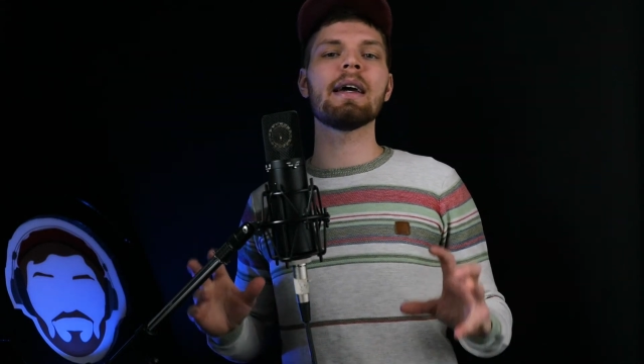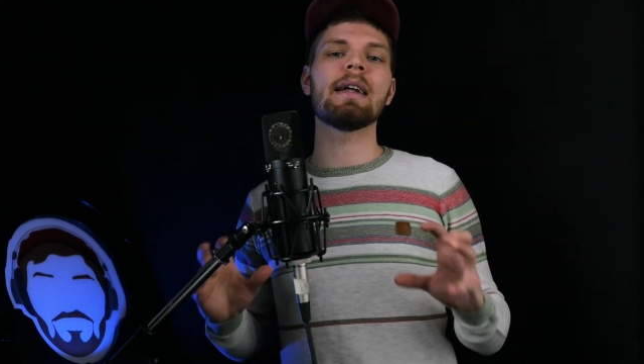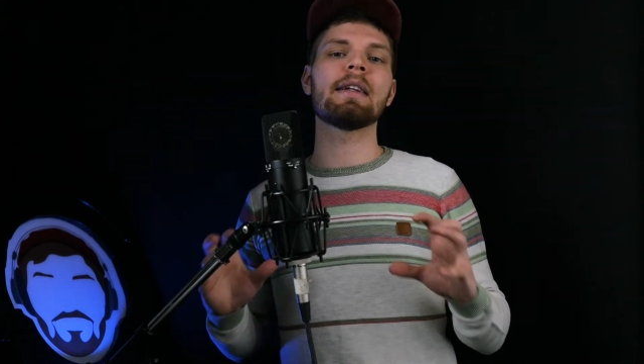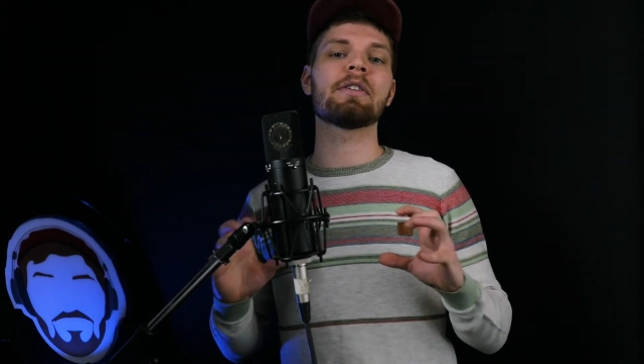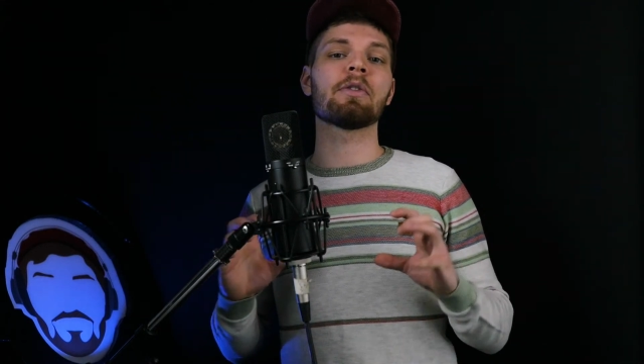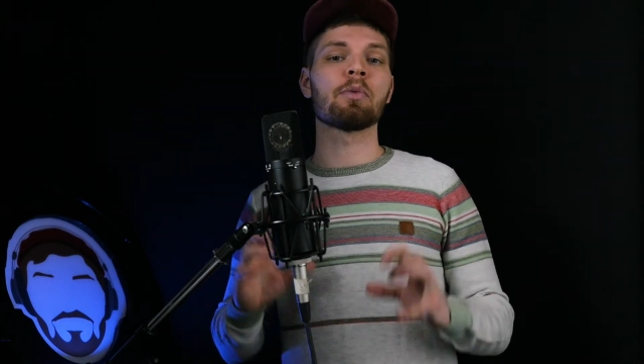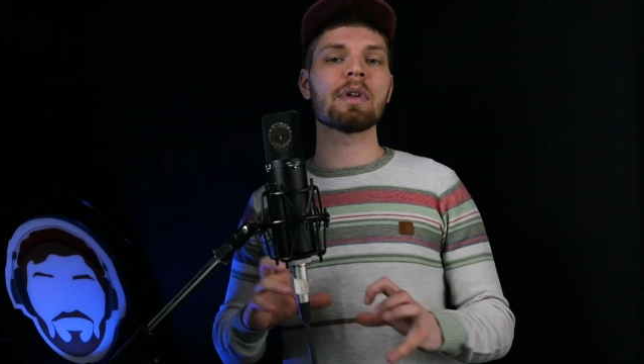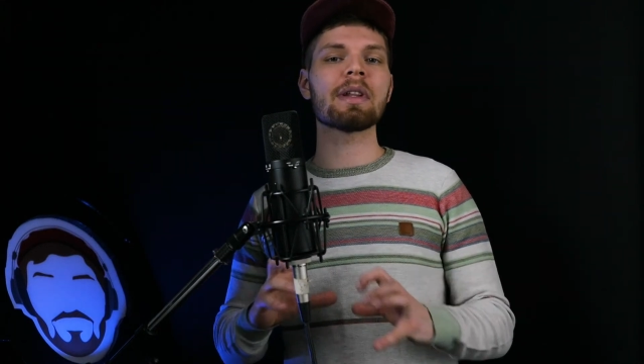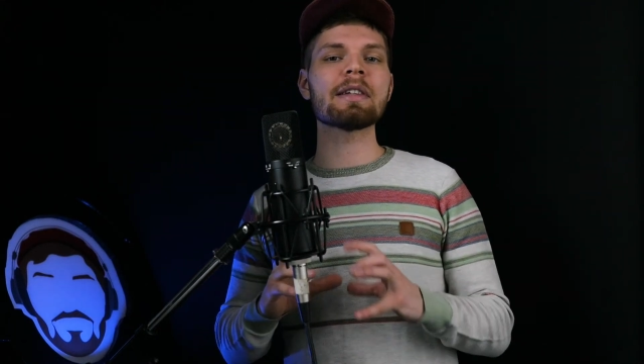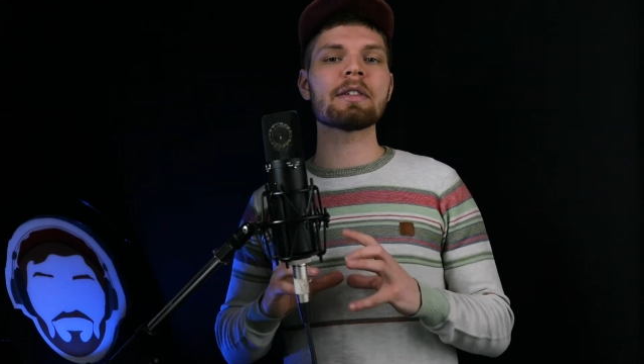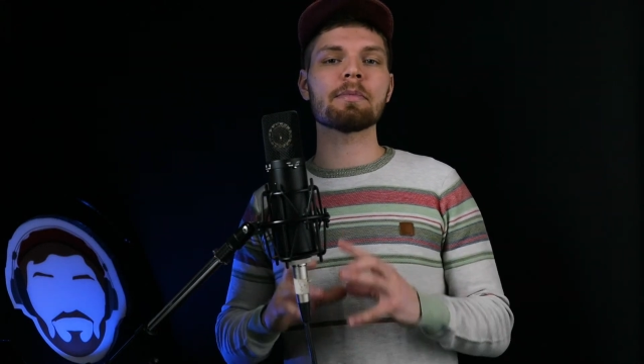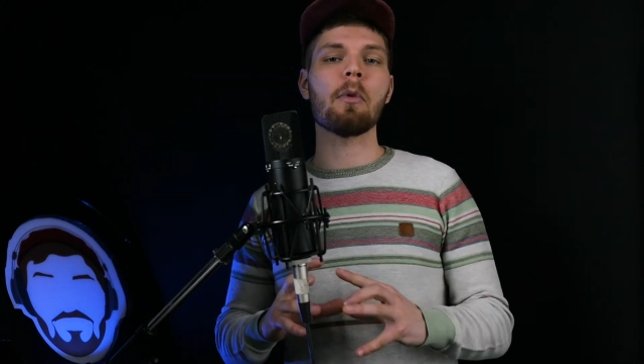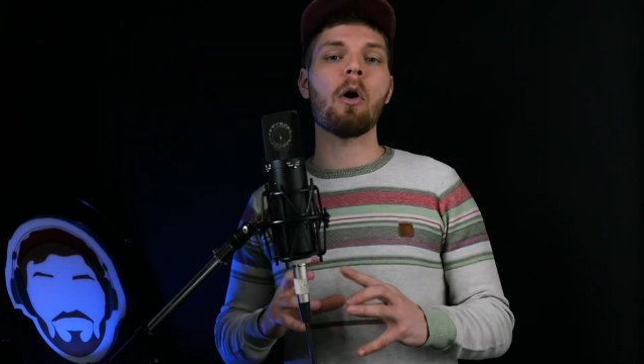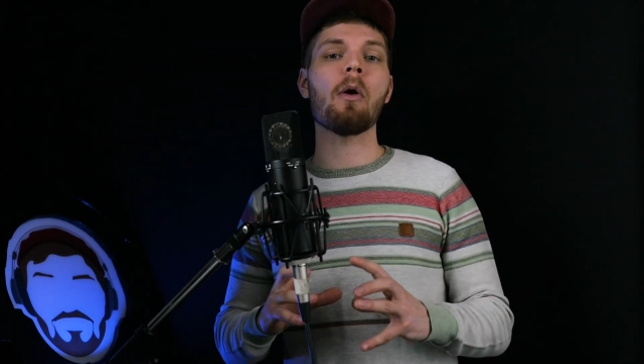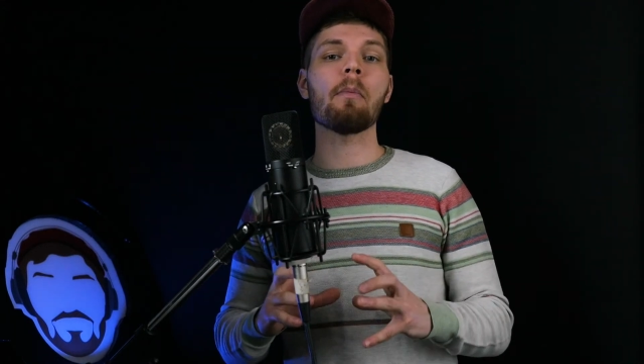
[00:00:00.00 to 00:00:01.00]
into really
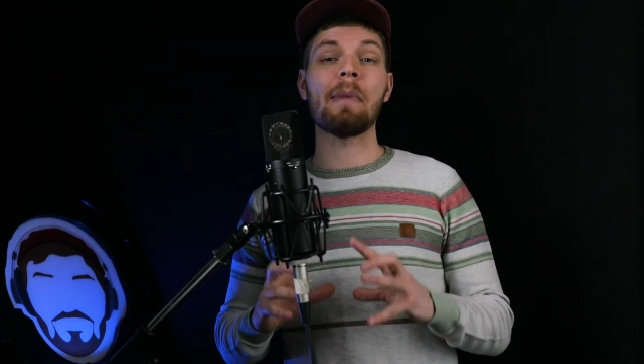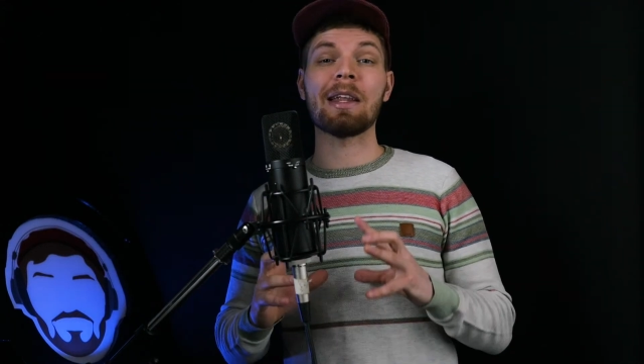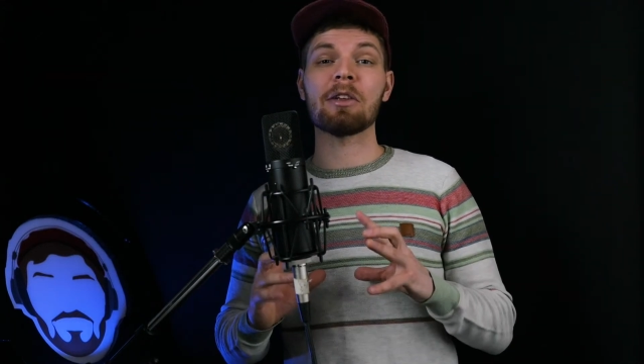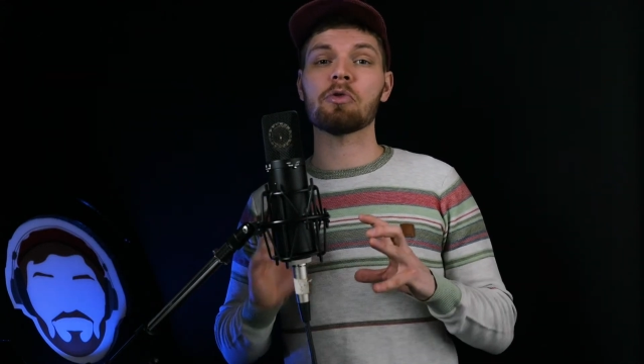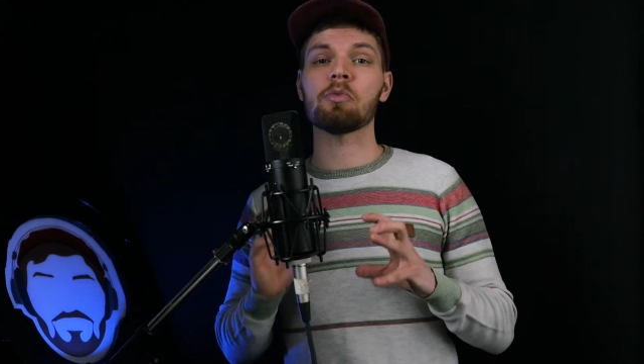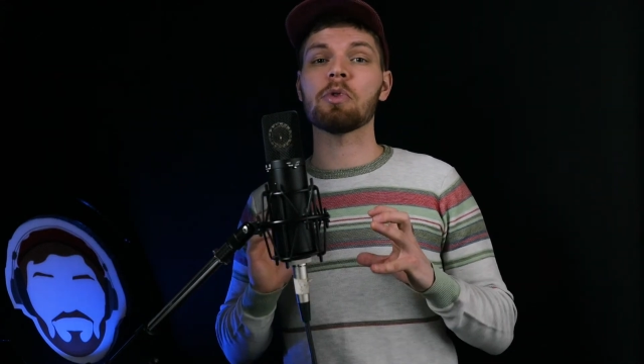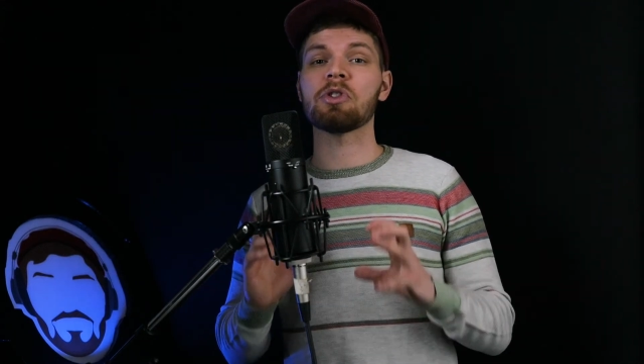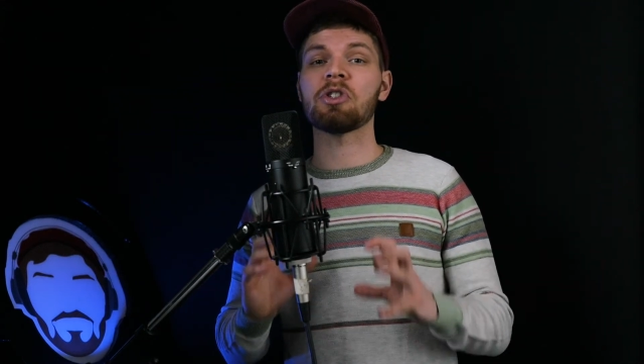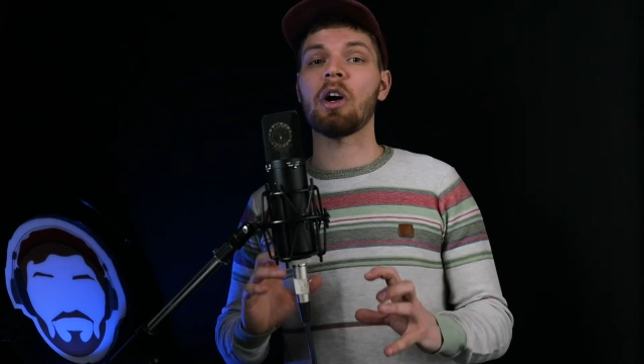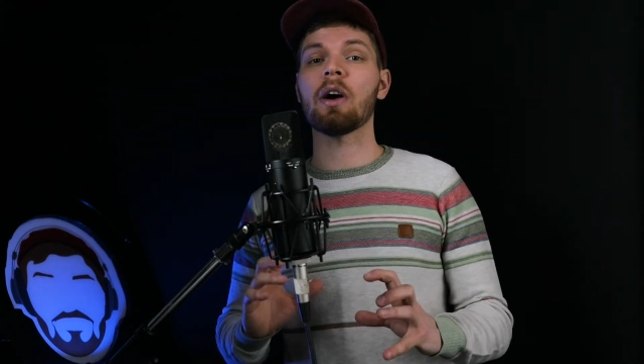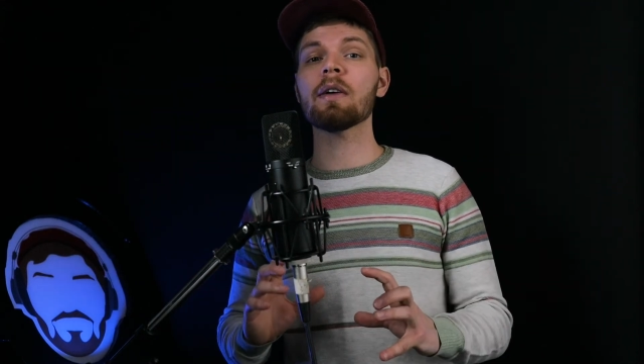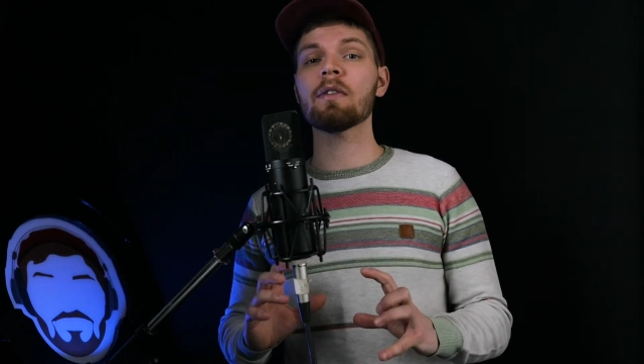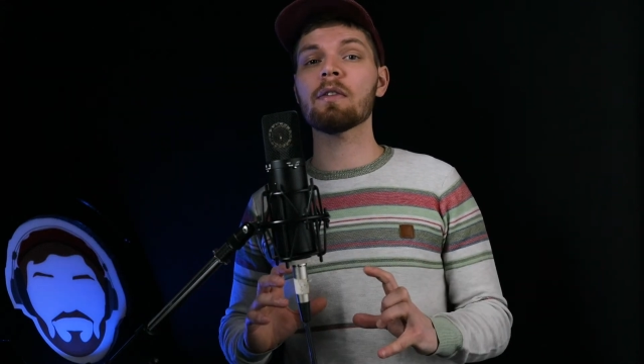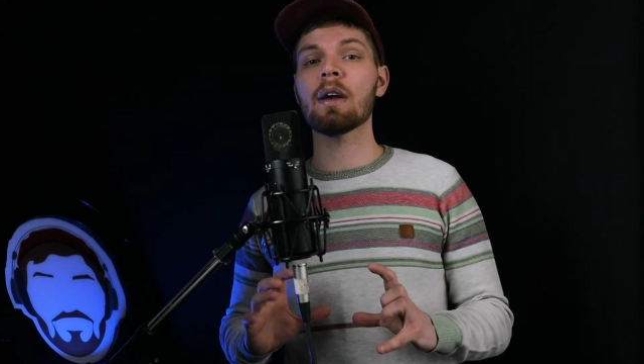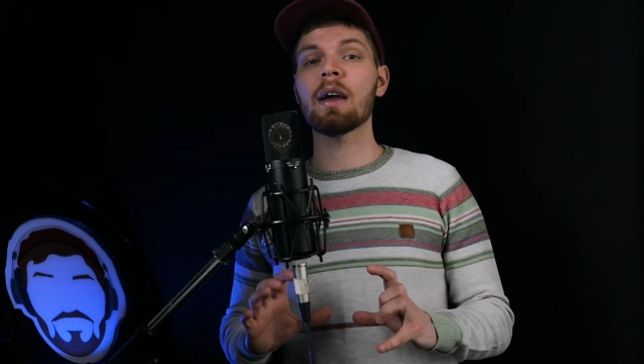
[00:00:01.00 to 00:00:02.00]
small, manageable
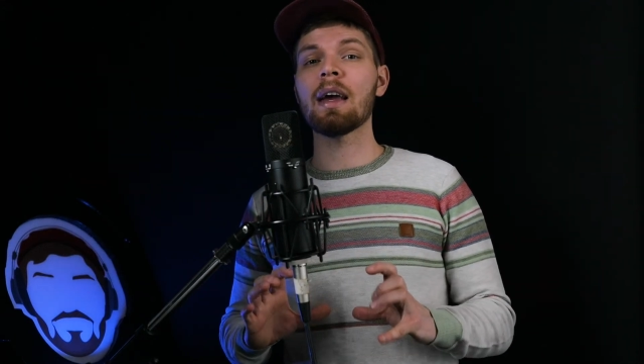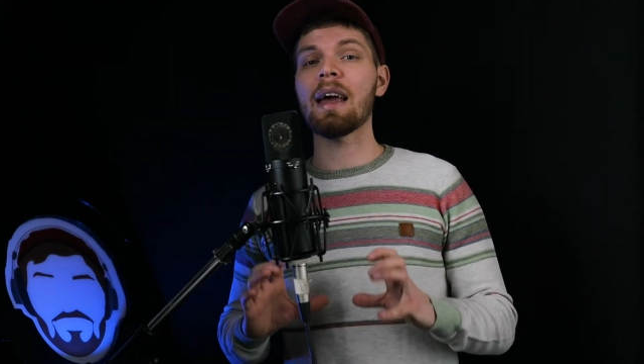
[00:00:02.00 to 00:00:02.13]
chunks